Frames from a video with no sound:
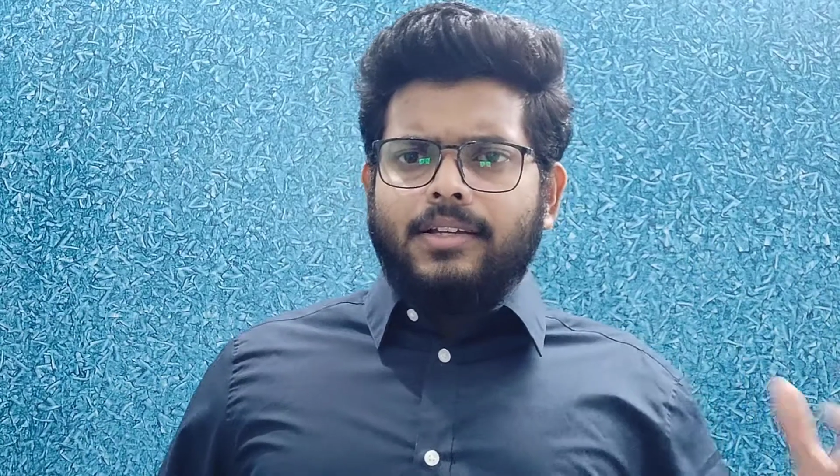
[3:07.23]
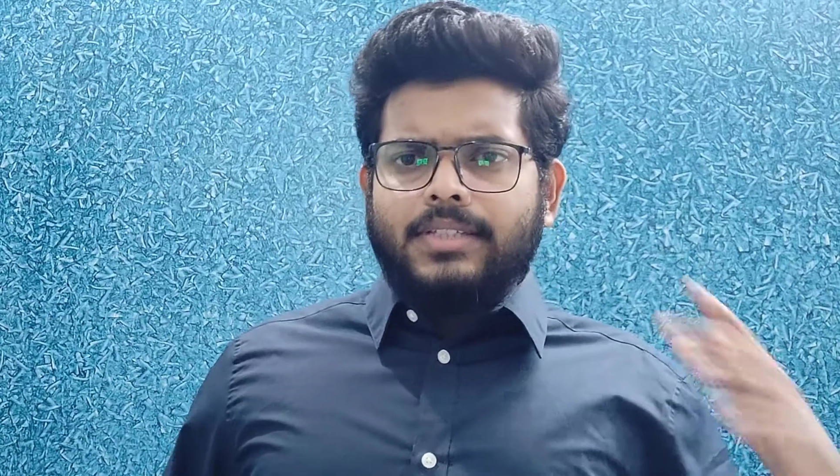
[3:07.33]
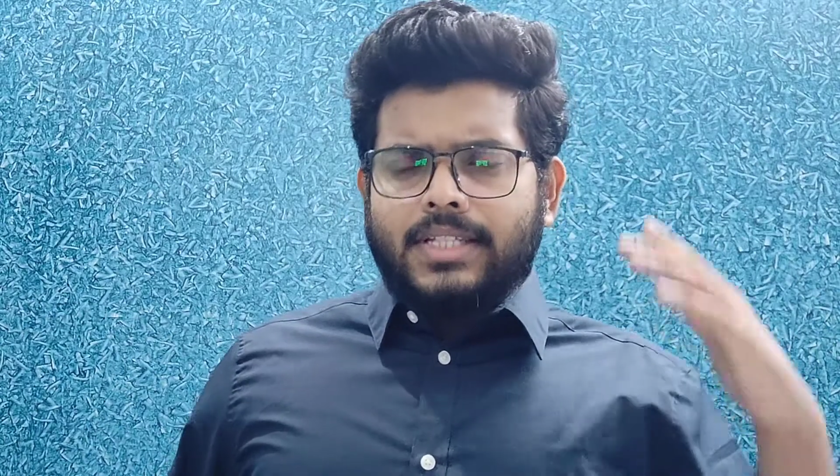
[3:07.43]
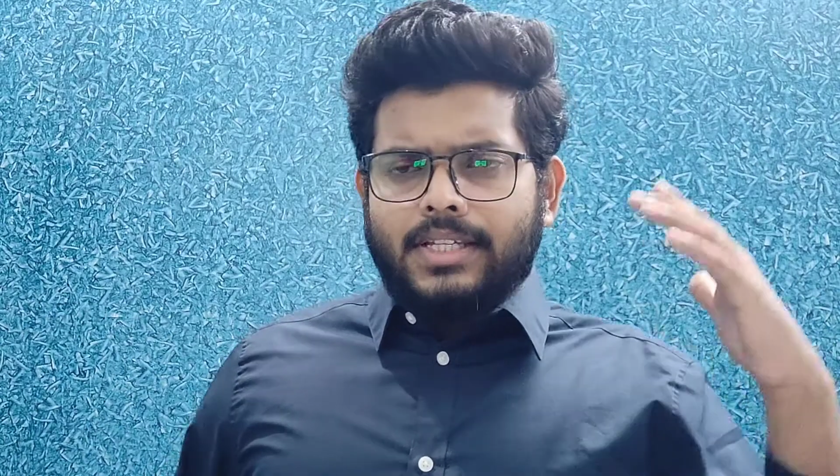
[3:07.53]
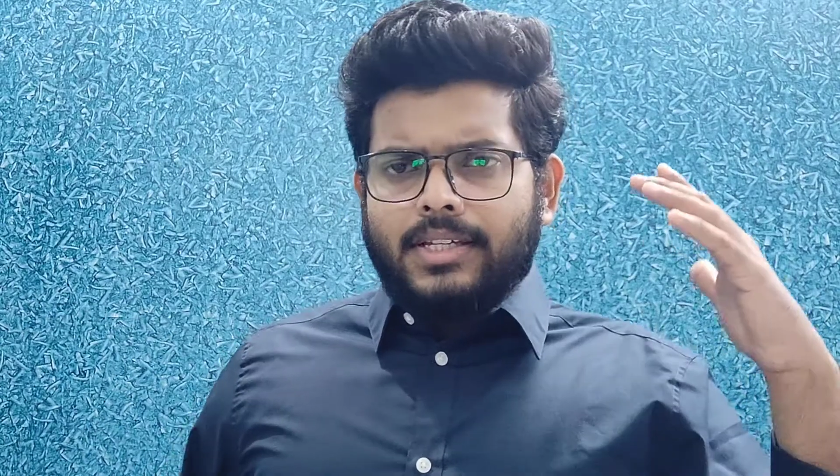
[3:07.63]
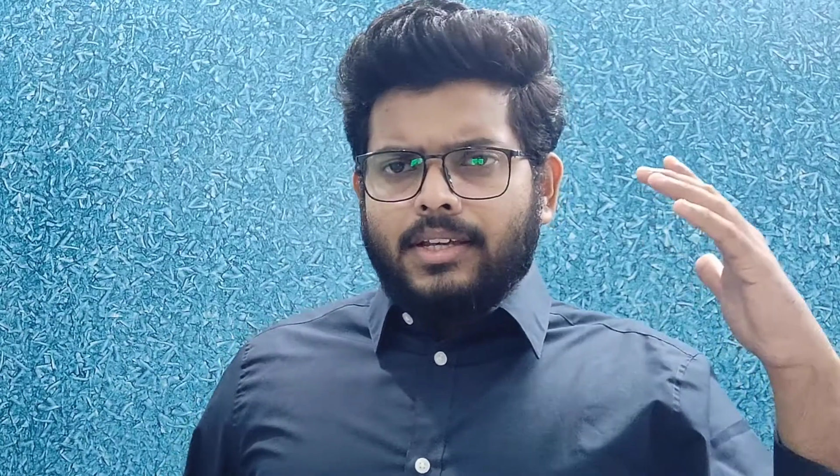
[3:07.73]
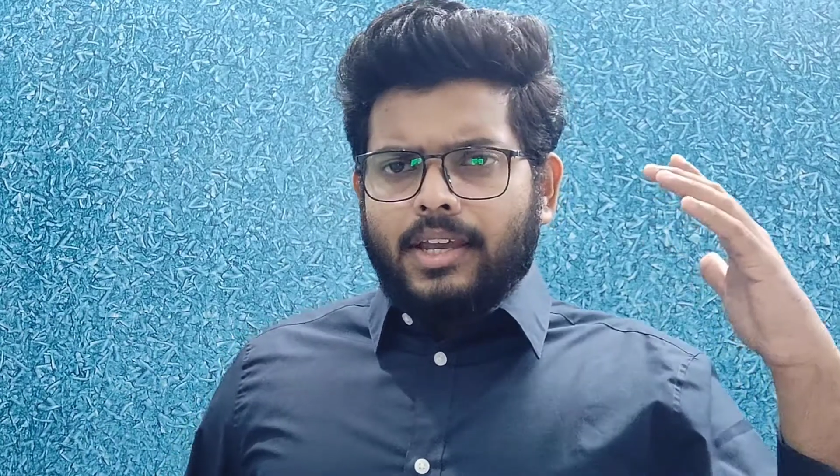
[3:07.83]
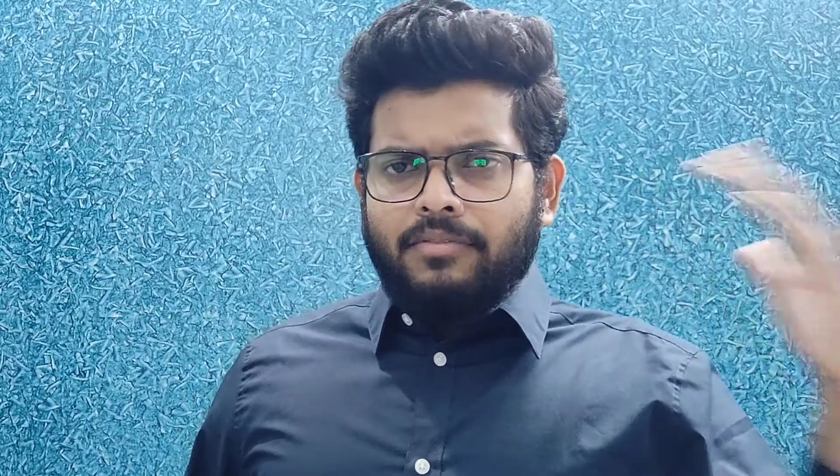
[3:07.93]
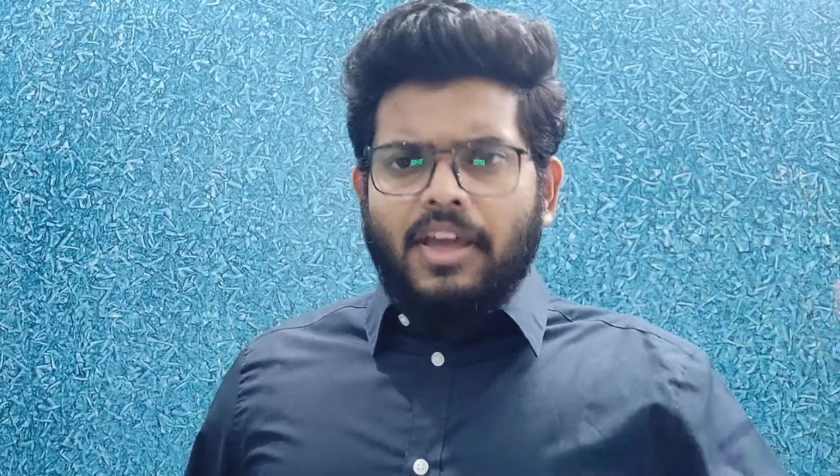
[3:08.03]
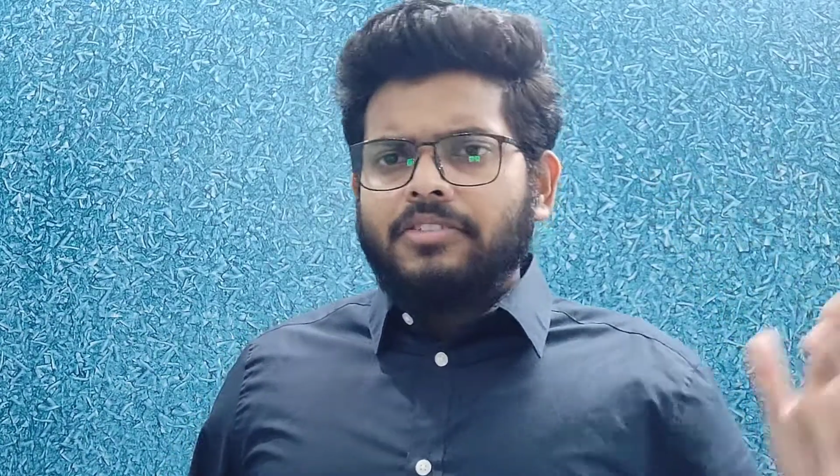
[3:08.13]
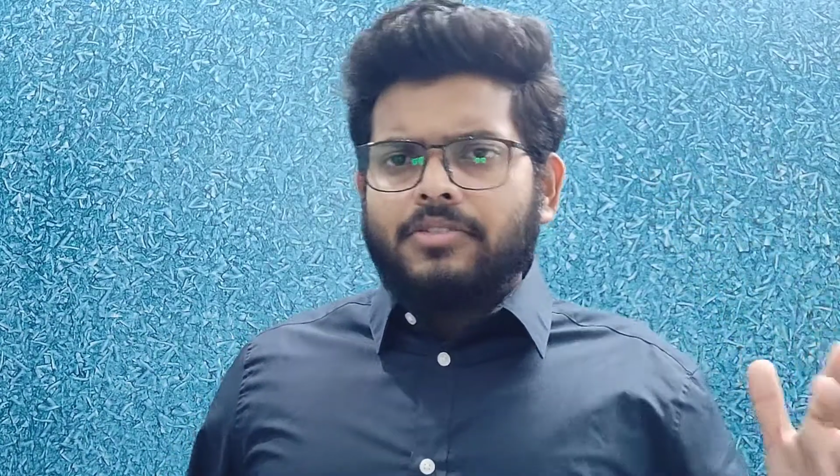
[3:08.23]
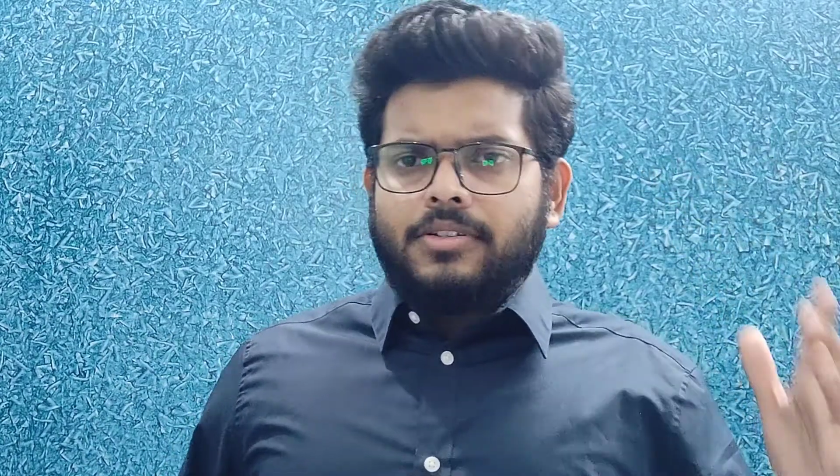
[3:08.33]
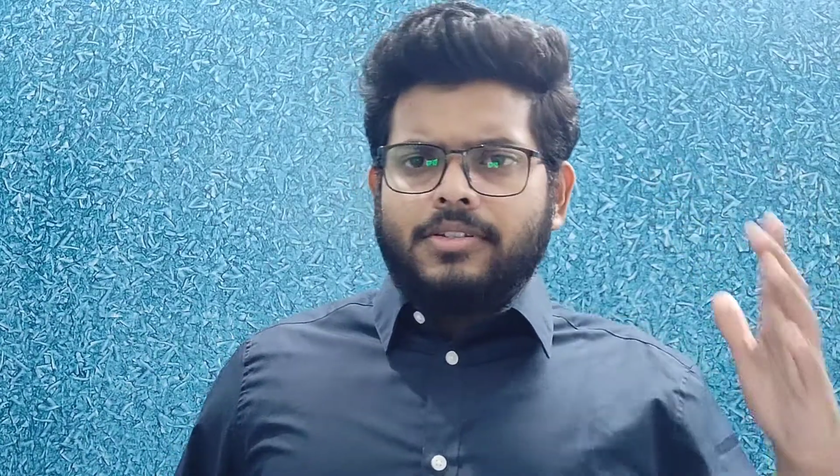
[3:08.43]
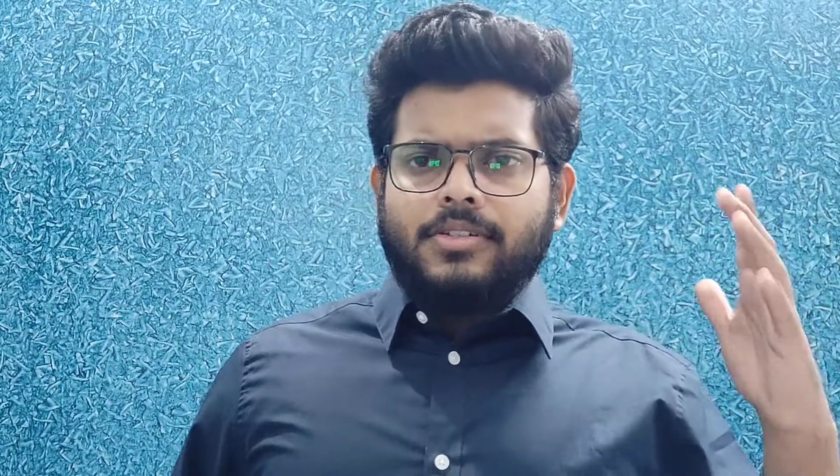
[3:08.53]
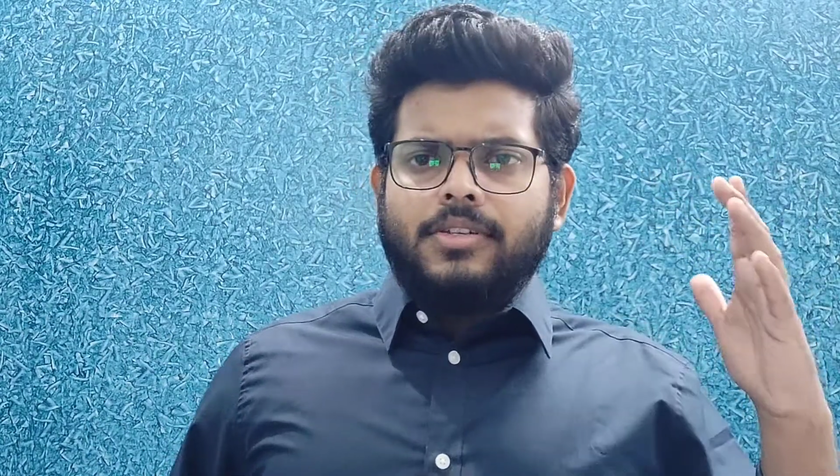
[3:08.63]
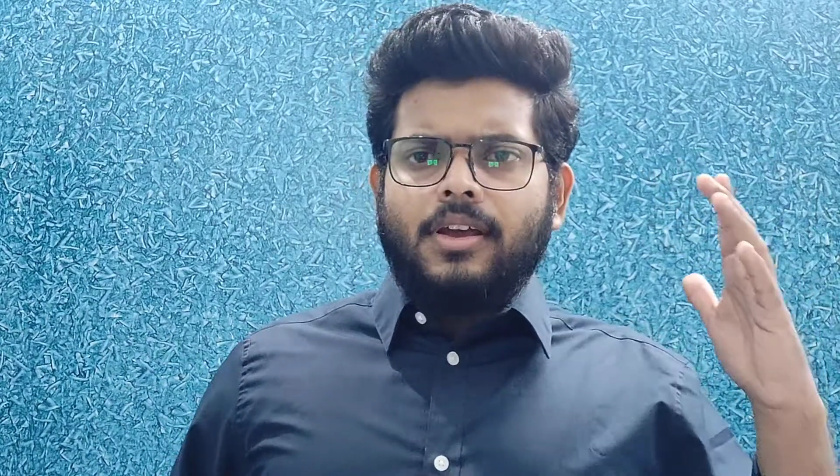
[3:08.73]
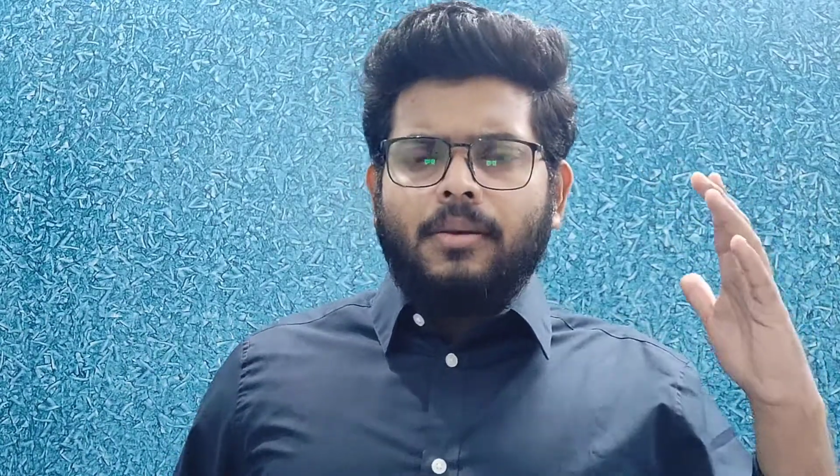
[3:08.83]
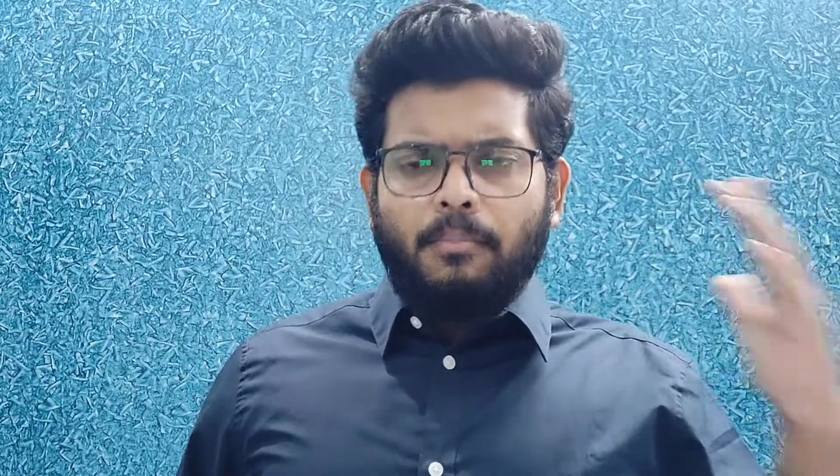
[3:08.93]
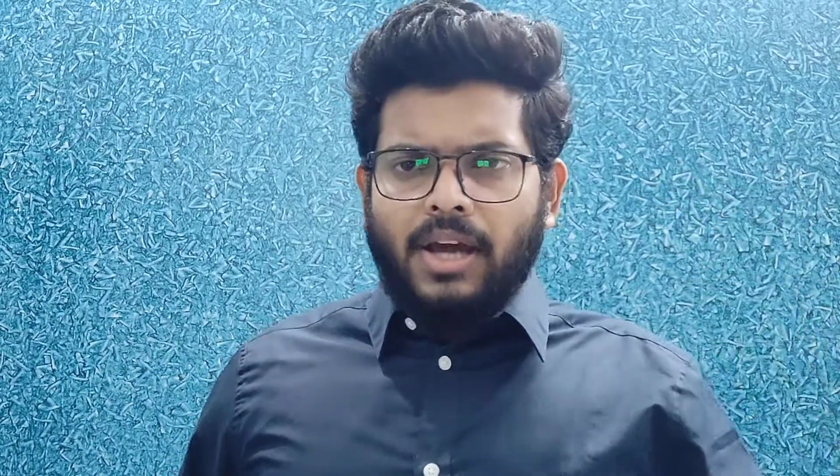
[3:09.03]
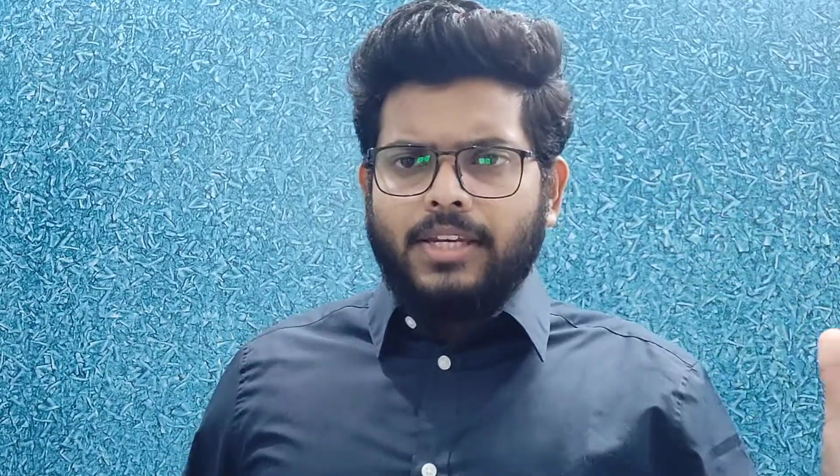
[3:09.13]
the investors'
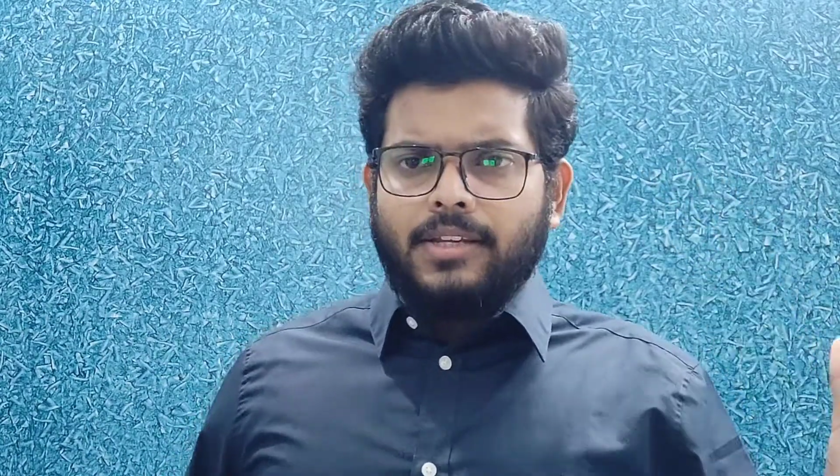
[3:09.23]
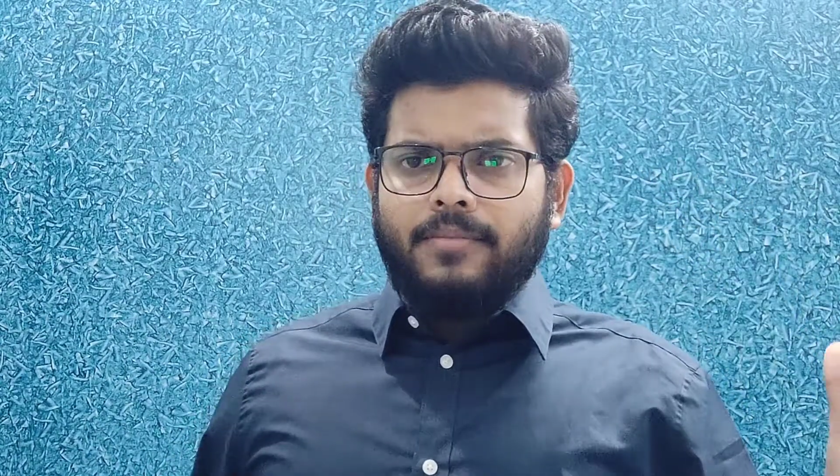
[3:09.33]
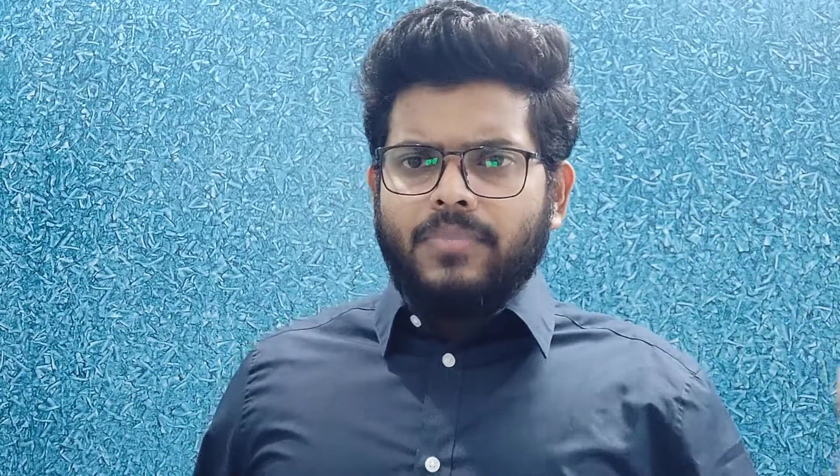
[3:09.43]
money.